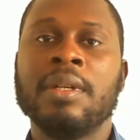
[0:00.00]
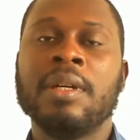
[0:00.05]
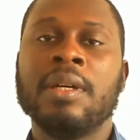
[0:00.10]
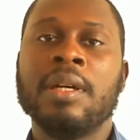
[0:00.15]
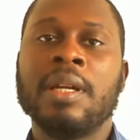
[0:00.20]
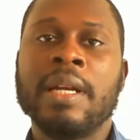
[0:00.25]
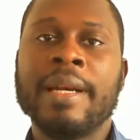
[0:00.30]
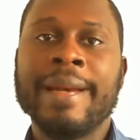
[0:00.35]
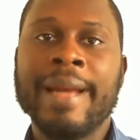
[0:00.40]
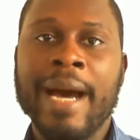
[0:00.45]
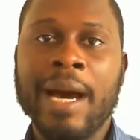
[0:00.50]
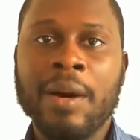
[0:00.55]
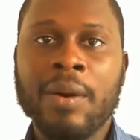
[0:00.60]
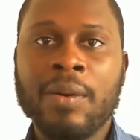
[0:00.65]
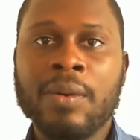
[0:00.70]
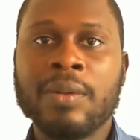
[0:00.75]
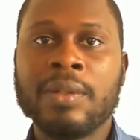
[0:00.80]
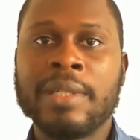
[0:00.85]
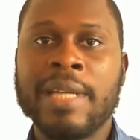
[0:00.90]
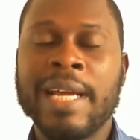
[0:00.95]

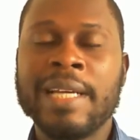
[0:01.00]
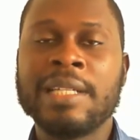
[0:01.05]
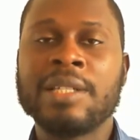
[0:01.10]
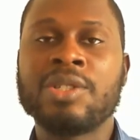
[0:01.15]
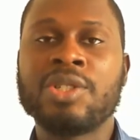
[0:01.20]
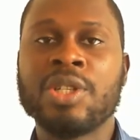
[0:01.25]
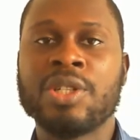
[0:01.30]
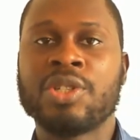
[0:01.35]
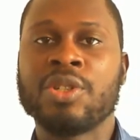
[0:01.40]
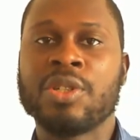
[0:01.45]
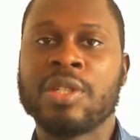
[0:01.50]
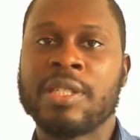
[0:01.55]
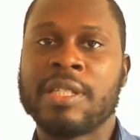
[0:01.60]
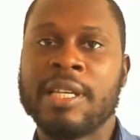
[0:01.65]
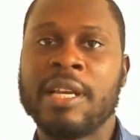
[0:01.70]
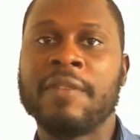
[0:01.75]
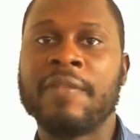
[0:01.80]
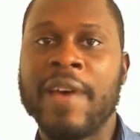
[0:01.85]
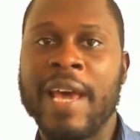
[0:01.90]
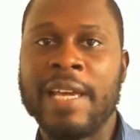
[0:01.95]
Now, that is just your
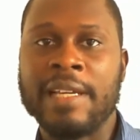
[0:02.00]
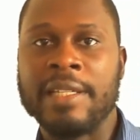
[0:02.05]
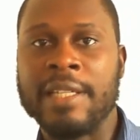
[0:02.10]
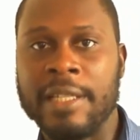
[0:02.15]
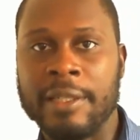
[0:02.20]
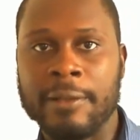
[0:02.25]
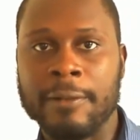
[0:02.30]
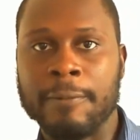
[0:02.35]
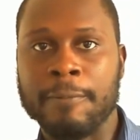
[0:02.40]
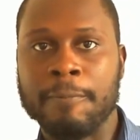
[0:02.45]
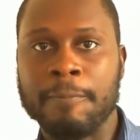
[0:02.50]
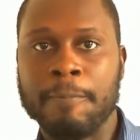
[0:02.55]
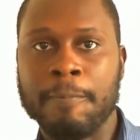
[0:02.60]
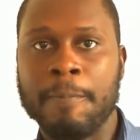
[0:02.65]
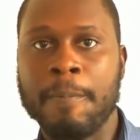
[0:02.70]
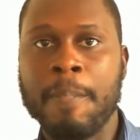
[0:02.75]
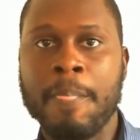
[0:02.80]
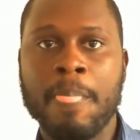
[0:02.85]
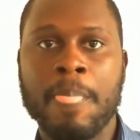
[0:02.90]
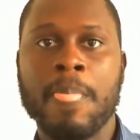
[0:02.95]
self-ideal.
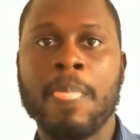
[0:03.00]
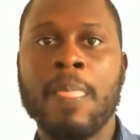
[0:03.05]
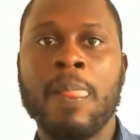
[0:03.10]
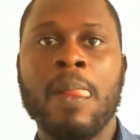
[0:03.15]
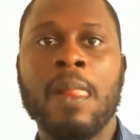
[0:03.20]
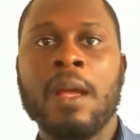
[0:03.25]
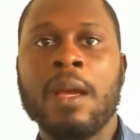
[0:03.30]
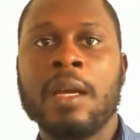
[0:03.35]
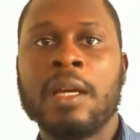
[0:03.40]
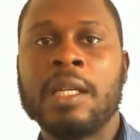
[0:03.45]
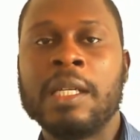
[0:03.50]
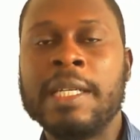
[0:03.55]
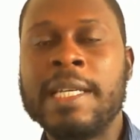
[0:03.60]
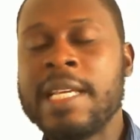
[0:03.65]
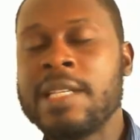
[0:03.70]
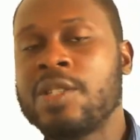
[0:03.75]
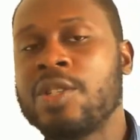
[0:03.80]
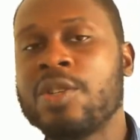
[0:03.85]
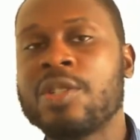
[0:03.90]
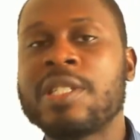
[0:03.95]

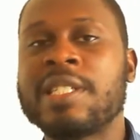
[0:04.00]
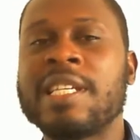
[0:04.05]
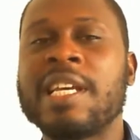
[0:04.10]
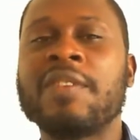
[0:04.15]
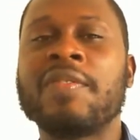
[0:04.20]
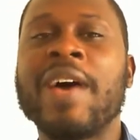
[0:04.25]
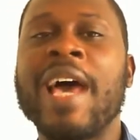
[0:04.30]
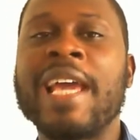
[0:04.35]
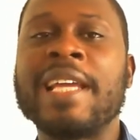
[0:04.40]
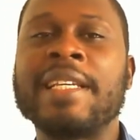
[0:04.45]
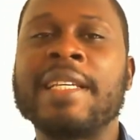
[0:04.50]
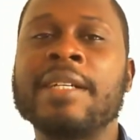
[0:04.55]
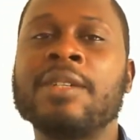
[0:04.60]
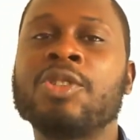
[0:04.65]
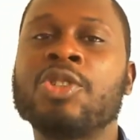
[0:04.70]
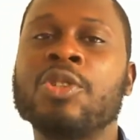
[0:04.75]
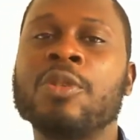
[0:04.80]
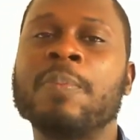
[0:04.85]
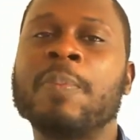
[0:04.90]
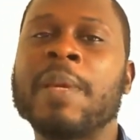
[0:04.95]
This your self-ideal
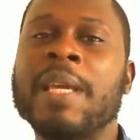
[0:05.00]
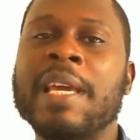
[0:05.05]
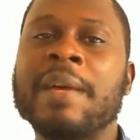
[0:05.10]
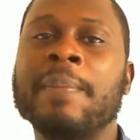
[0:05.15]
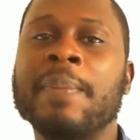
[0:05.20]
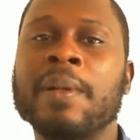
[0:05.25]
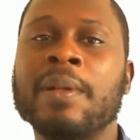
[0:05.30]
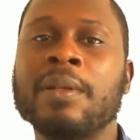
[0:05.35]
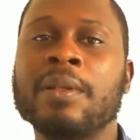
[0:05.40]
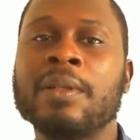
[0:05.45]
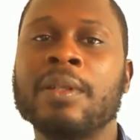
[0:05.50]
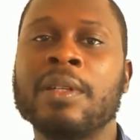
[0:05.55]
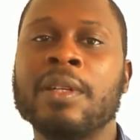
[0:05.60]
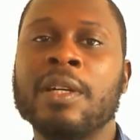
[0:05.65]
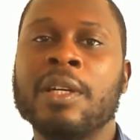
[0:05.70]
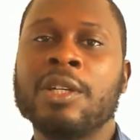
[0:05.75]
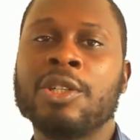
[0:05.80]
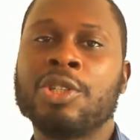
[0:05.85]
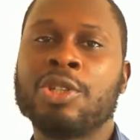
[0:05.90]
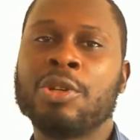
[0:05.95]
should be able
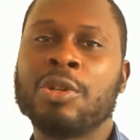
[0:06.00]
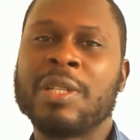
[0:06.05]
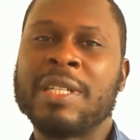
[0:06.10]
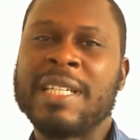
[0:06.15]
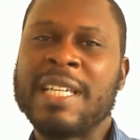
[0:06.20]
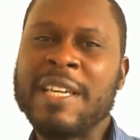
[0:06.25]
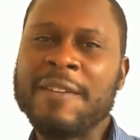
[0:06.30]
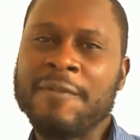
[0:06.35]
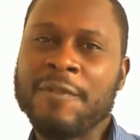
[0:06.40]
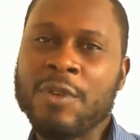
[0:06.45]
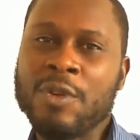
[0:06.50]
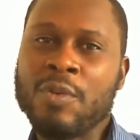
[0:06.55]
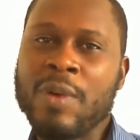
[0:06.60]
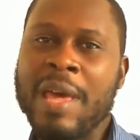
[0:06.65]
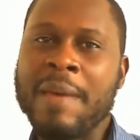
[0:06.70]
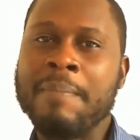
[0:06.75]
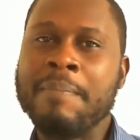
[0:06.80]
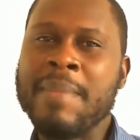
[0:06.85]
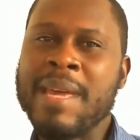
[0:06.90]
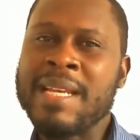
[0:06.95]
to give you
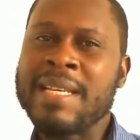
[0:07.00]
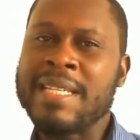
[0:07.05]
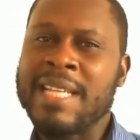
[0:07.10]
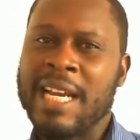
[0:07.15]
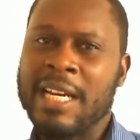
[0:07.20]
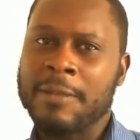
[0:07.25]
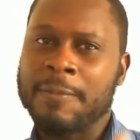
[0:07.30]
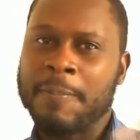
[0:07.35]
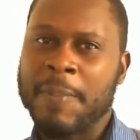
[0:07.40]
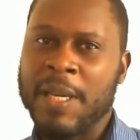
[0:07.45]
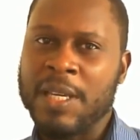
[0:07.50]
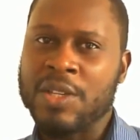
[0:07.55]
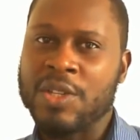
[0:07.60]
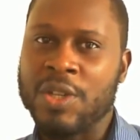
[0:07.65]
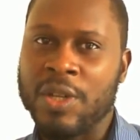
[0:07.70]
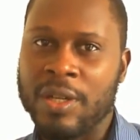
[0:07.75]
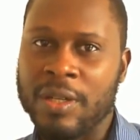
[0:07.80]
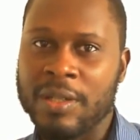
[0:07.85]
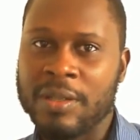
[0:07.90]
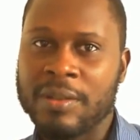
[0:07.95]
a mental
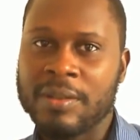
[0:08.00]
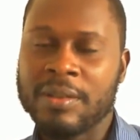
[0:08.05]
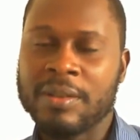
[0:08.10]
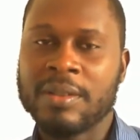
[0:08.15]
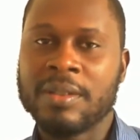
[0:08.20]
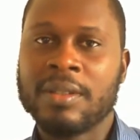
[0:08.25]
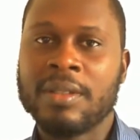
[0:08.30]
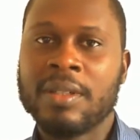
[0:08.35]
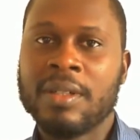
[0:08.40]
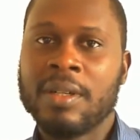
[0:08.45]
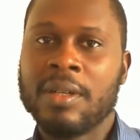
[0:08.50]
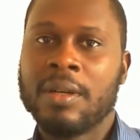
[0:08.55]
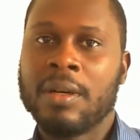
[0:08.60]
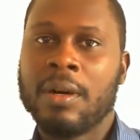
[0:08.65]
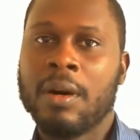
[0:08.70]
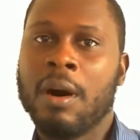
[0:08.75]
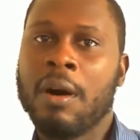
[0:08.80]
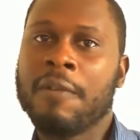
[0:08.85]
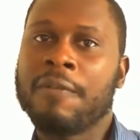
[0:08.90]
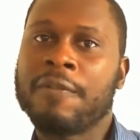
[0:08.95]
picture
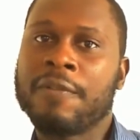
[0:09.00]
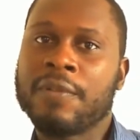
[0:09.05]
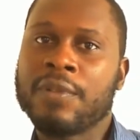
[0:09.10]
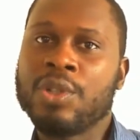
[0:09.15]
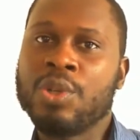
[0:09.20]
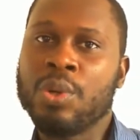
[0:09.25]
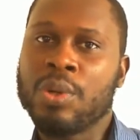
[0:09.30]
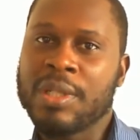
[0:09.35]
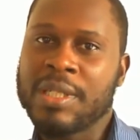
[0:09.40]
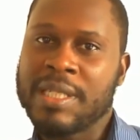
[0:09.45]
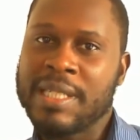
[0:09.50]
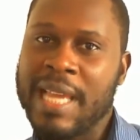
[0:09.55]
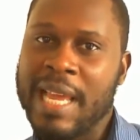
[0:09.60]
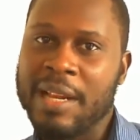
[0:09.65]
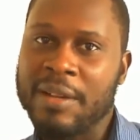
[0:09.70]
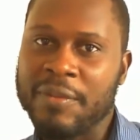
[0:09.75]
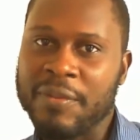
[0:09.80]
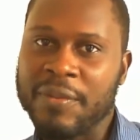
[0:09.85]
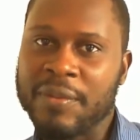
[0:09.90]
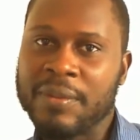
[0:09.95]
of
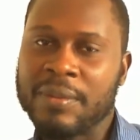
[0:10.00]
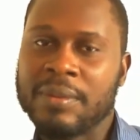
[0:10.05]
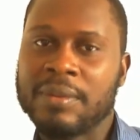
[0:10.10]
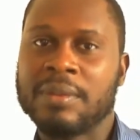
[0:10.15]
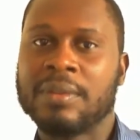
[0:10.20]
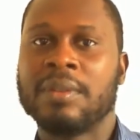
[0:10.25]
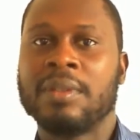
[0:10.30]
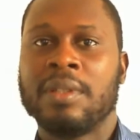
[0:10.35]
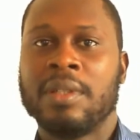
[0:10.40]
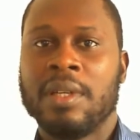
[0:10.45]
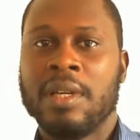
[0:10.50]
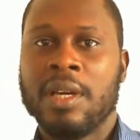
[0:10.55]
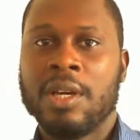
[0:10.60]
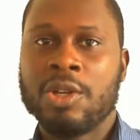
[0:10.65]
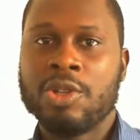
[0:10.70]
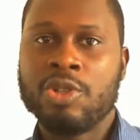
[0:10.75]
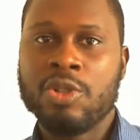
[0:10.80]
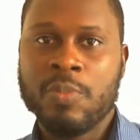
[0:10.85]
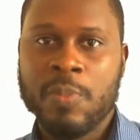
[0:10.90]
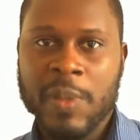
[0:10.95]
yourself.
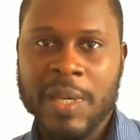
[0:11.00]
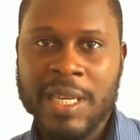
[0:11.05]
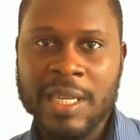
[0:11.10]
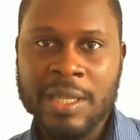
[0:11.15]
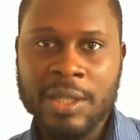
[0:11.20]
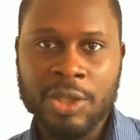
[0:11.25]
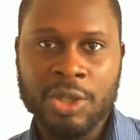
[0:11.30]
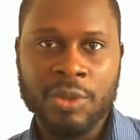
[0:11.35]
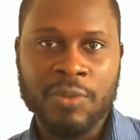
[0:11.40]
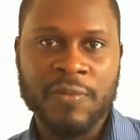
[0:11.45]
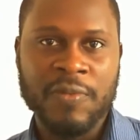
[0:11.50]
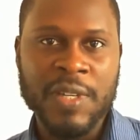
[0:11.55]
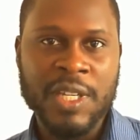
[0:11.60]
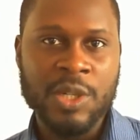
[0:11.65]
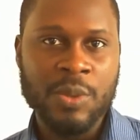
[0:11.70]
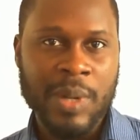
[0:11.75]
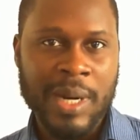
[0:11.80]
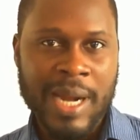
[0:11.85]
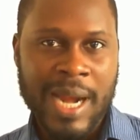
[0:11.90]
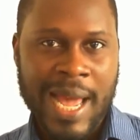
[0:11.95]
You begin to
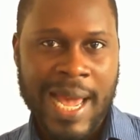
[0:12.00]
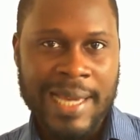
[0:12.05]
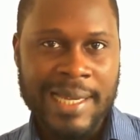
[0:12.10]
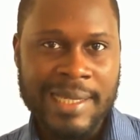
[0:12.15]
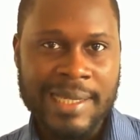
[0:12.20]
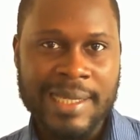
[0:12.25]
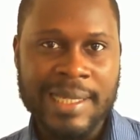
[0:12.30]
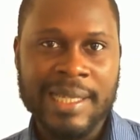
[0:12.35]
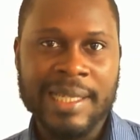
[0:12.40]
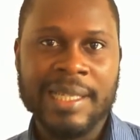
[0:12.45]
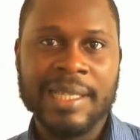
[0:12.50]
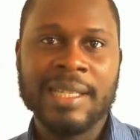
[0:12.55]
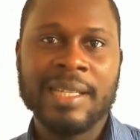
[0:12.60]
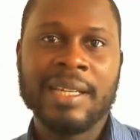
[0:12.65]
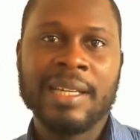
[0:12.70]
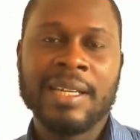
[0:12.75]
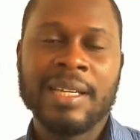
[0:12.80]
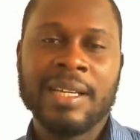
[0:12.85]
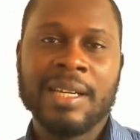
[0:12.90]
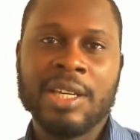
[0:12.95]
visualize,
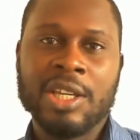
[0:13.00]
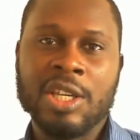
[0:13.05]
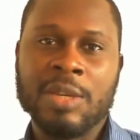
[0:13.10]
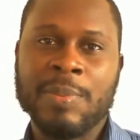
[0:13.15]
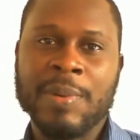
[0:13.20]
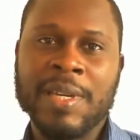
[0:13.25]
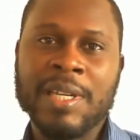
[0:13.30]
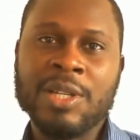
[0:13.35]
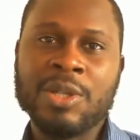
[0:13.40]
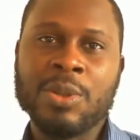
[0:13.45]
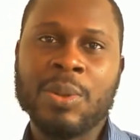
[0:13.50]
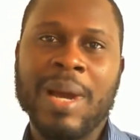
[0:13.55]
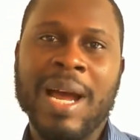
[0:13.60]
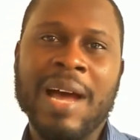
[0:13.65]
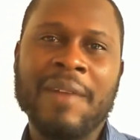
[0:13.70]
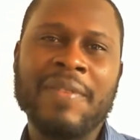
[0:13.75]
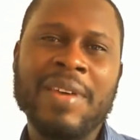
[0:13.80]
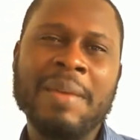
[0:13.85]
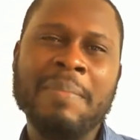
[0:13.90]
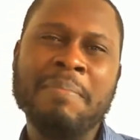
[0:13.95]
you begin to
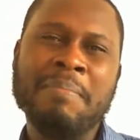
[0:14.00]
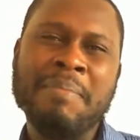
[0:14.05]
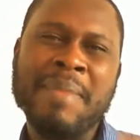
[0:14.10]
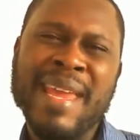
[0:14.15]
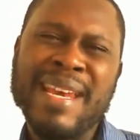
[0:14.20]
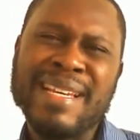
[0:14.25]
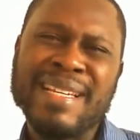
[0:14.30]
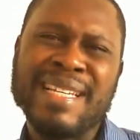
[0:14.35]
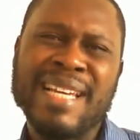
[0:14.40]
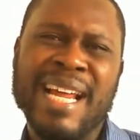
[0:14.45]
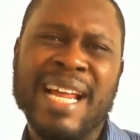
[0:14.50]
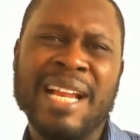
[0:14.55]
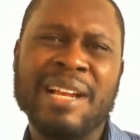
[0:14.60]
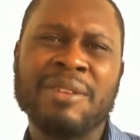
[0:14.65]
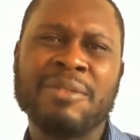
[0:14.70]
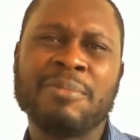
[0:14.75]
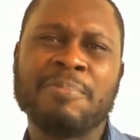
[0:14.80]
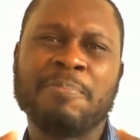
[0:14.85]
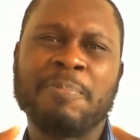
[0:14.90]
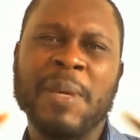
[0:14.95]
have a
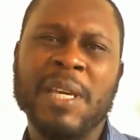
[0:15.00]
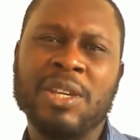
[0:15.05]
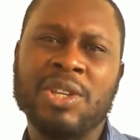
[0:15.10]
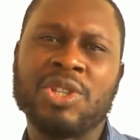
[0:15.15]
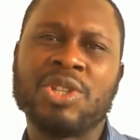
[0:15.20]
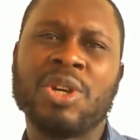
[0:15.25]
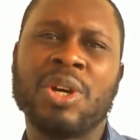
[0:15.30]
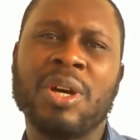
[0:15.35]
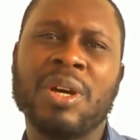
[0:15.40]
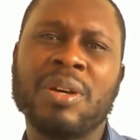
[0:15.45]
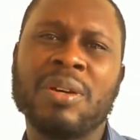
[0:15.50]
mental picture,